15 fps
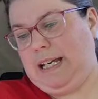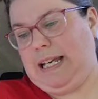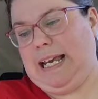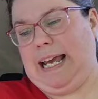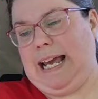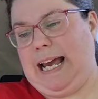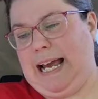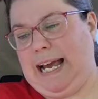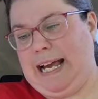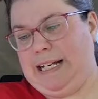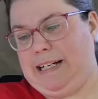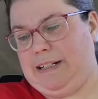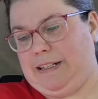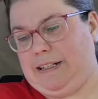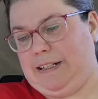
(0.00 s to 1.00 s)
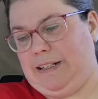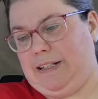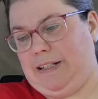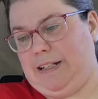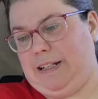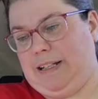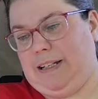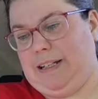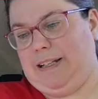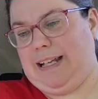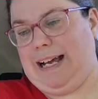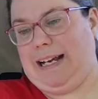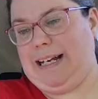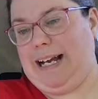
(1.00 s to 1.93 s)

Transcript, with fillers: and then